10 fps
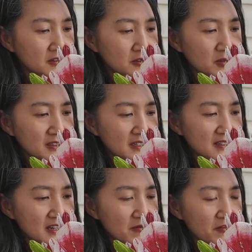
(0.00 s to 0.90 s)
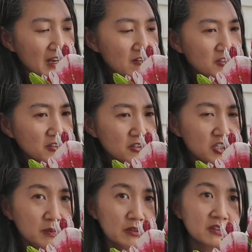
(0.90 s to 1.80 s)
What they say, flowers are
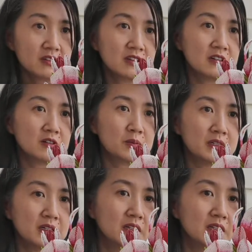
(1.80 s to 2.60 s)
cheaper than therapy.